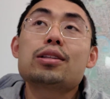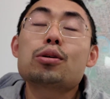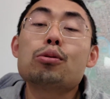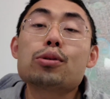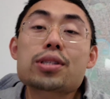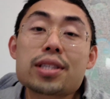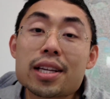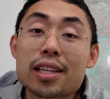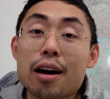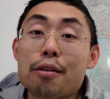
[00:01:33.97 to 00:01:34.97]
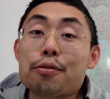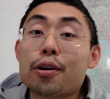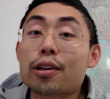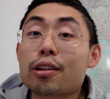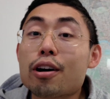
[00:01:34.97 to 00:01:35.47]
to sit down
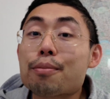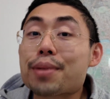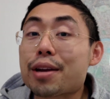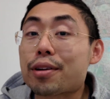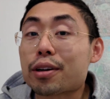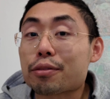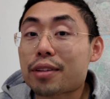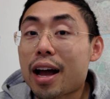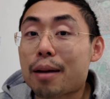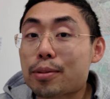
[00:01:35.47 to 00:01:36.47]
for a long period of time.